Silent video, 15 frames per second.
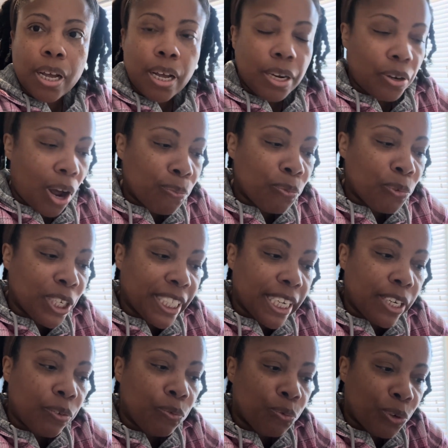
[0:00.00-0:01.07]
No, I'm
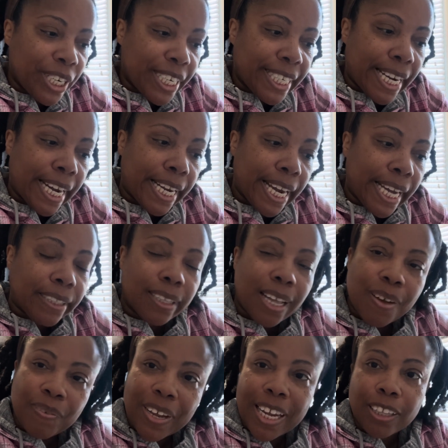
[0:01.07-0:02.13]
really reading and
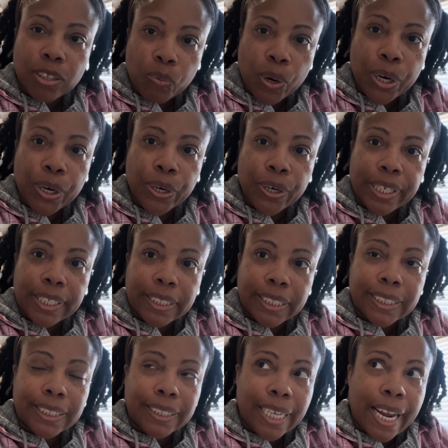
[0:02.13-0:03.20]
loving the word and
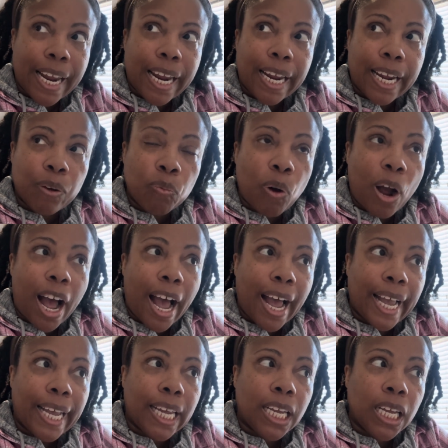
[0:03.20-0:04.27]
just seeing
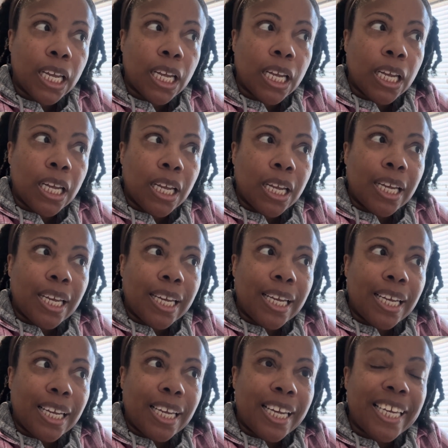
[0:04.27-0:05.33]
why
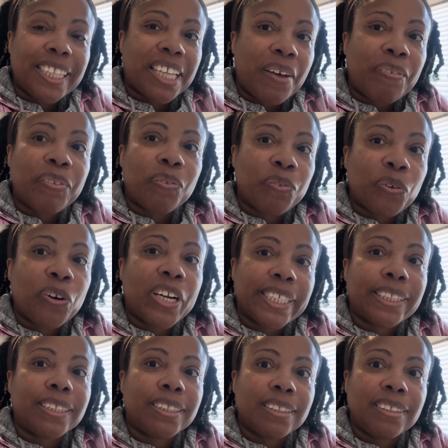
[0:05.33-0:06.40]
he left it for
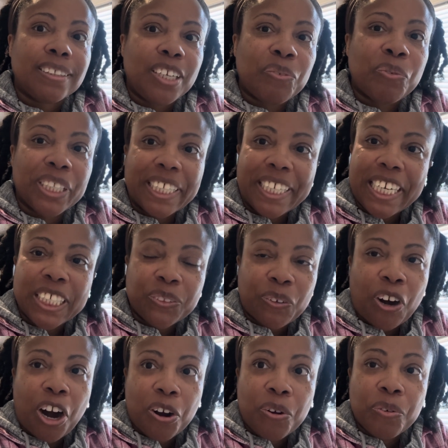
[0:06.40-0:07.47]
us. It really is for
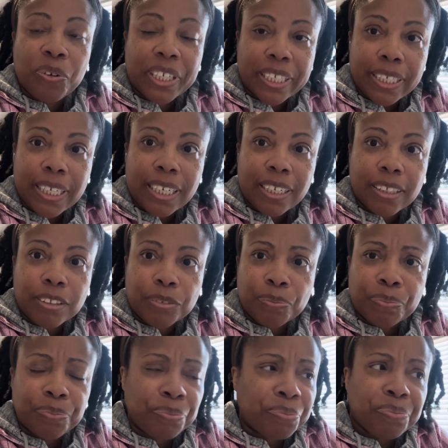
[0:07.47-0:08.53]
our own good.
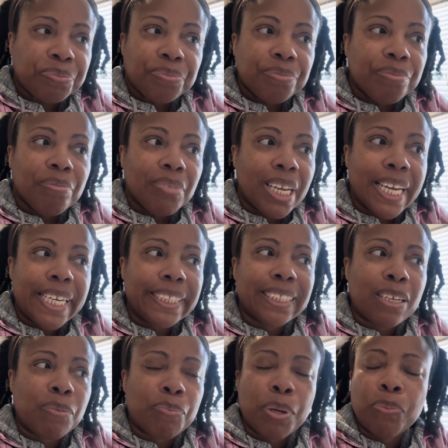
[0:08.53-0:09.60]
And it's
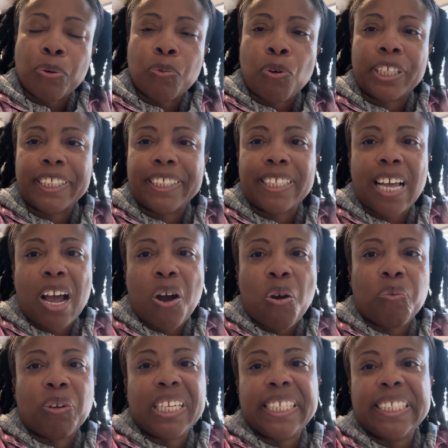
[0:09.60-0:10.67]
and people want to tell oh,
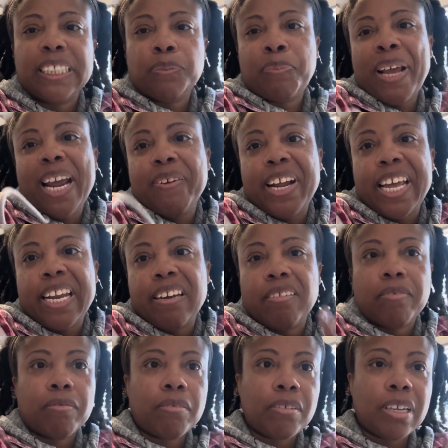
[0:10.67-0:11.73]
religious spirit
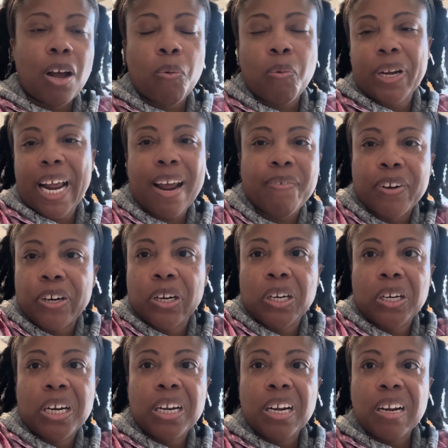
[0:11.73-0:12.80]
you know,
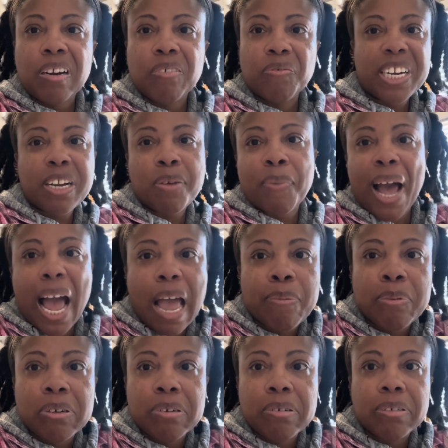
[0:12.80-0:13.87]
whatever, read your
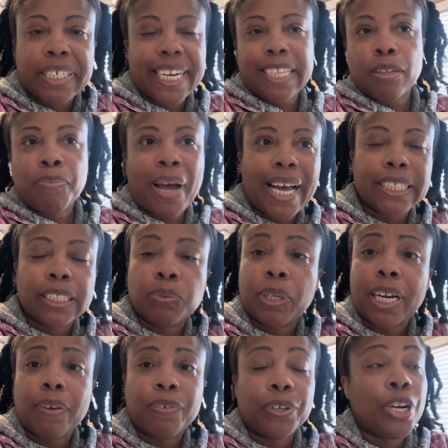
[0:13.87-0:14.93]
Bible, get out the box,
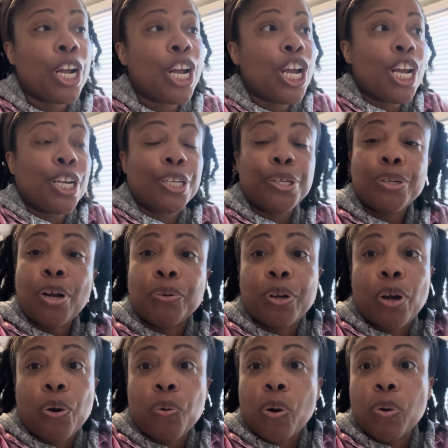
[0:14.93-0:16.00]
whatever. You don't
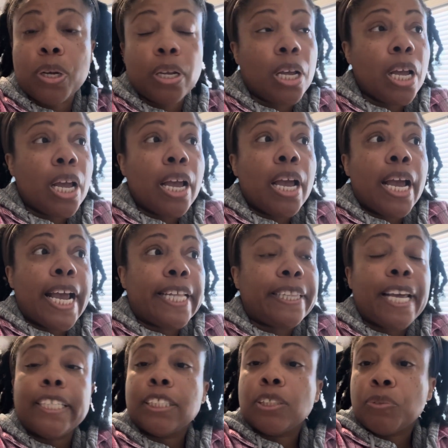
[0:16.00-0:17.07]
know.
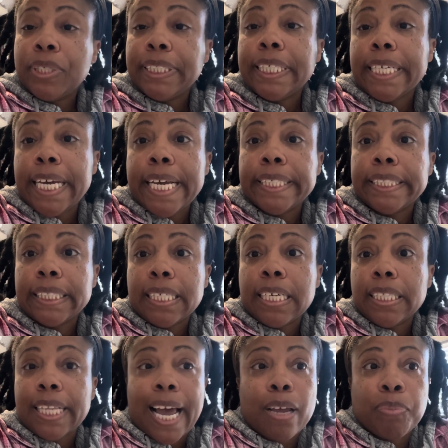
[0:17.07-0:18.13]
There's a reason kids
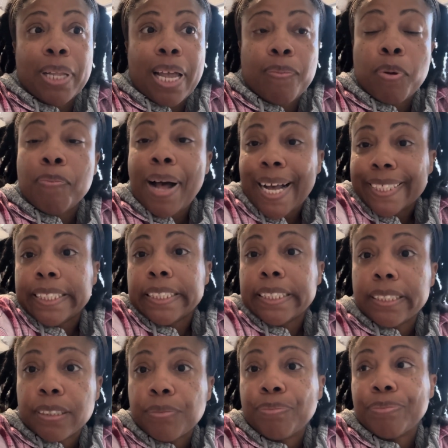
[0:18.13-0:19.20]
like playing with
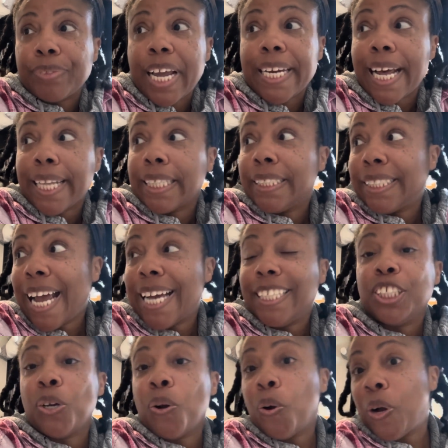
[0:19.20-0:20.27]
boxes and not the
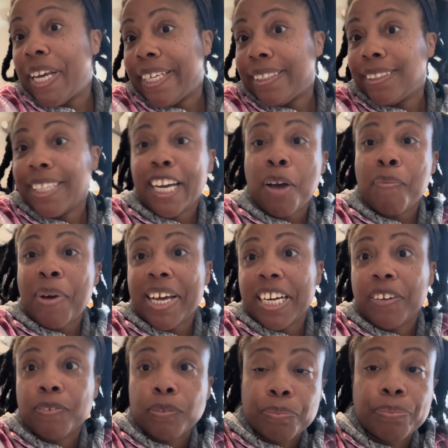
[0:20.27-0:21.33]
shiny toys that come out
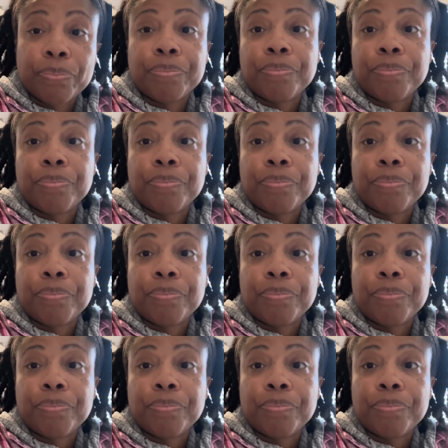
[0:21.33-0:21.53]
of them.